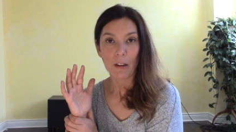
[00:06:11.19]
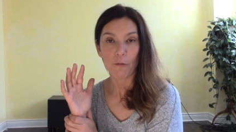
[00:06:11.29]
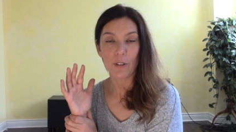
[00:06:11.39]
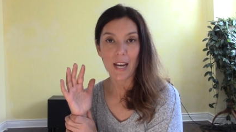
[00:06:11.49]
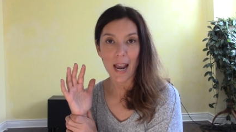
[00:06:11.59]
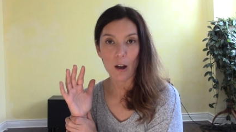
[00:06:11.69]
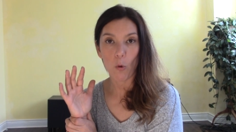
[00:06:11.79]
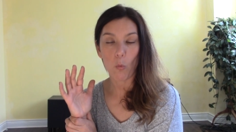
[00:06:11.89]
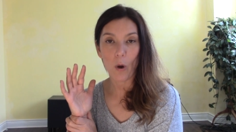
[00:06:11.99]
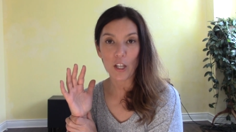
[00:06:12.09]
For now,
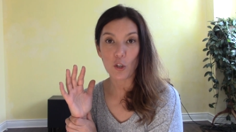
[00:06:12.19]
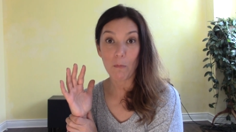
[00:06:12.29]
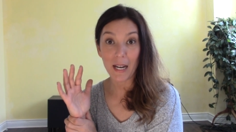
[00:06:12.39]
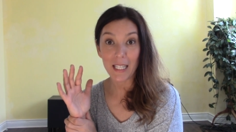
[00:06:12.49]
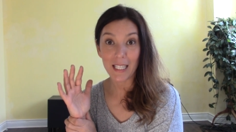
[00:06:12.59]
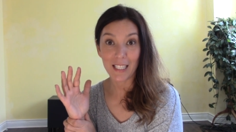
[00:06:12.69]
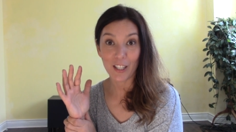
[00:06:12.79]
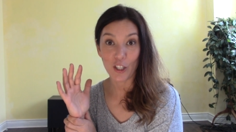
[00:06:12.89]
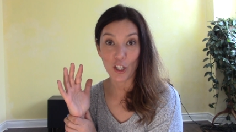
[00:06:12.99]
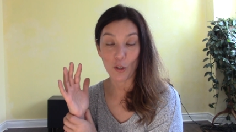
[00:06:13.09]
what you might need
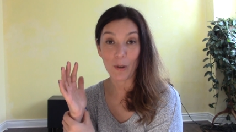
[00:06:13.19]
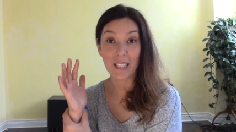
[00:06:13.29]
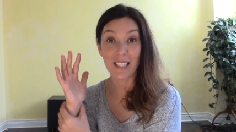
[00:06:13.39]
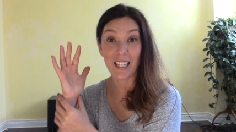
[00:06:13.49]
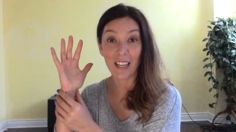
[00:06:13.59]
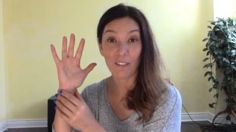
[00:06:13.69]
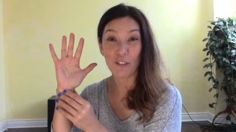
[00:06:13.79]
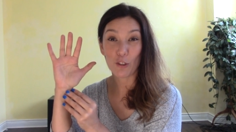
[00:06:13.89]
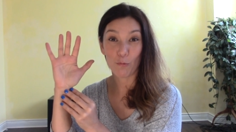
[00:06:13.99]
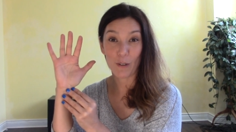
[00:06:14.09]
to do is give
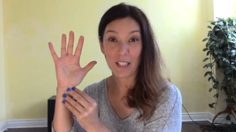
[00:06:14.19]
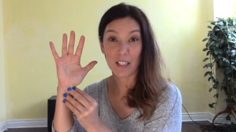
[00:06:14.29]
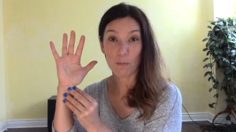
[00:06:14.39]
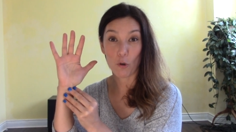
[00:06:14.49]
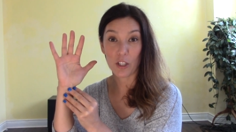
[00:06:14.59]
your wrists more